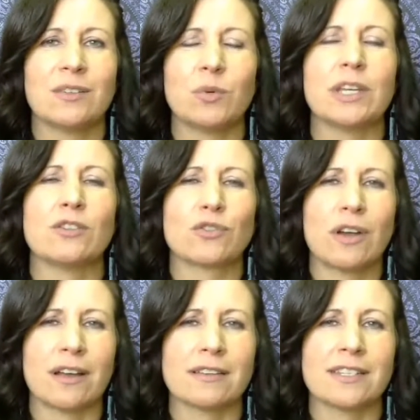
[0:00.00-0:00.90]
We can
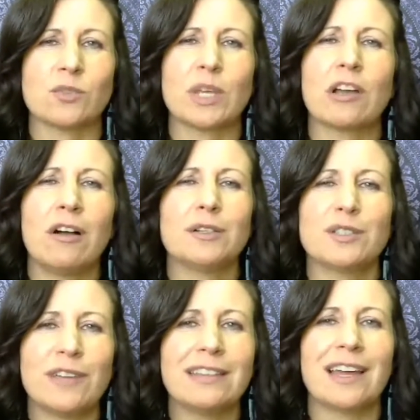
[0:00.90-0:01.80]
trust. As we
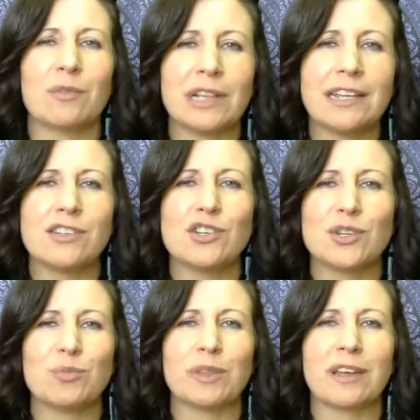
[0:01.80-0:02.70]
cultivate that
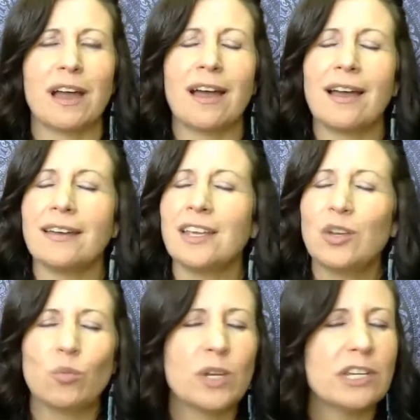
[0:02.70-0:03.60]
relationship with God,
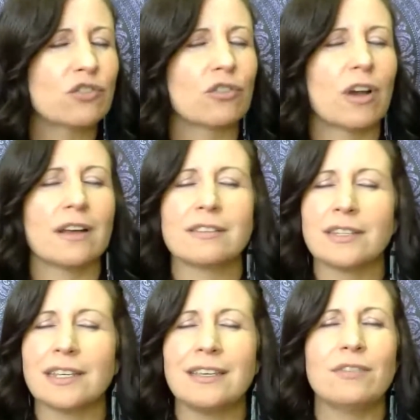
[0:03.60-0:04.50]
we trust
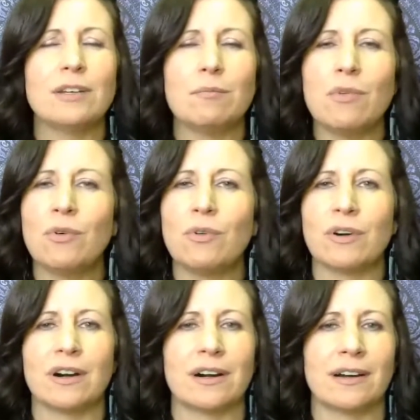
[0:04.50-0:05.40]
even
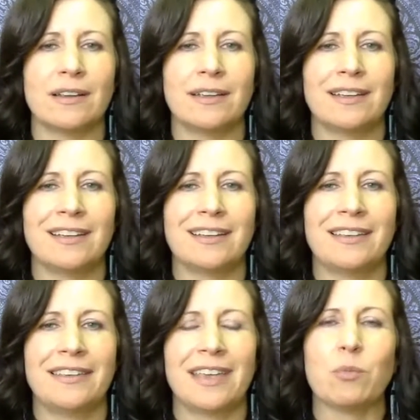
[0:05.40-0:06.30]
more,
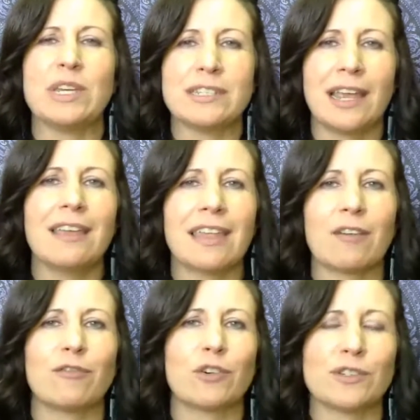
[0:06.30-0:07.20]
and we take
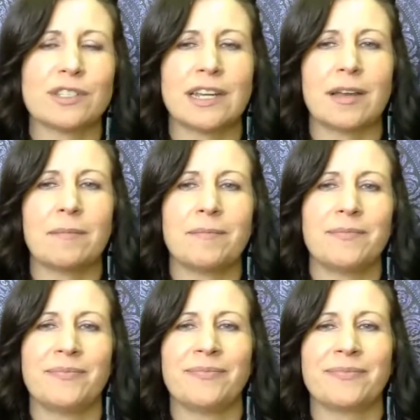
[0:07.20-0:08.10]
that first step.
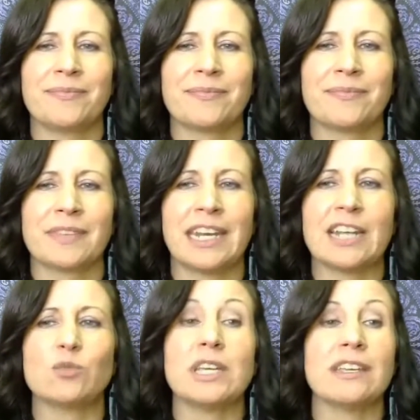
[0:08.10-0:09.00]
And
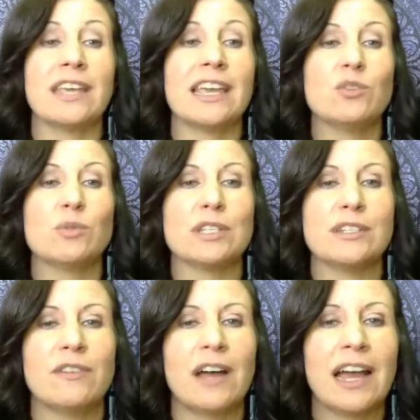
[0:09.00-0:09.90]
as we engage with the
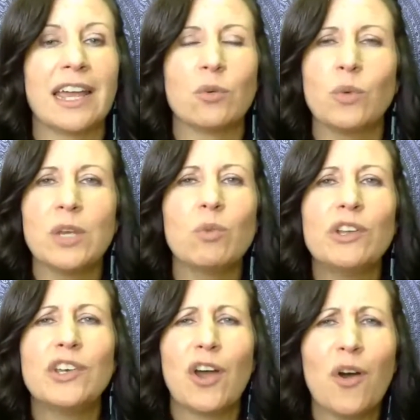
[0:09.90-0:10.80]
divine, we will
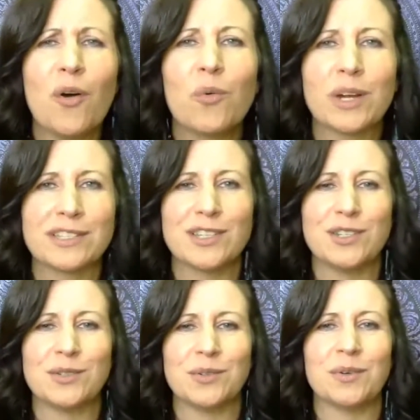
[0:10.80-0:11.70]
know what to
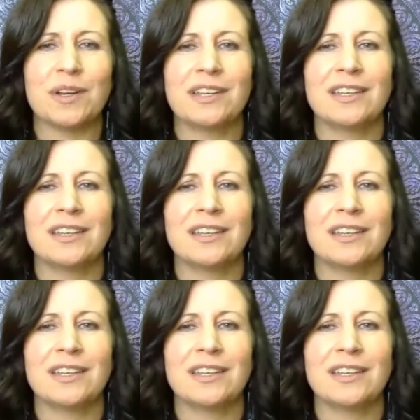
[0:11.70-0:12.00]
do.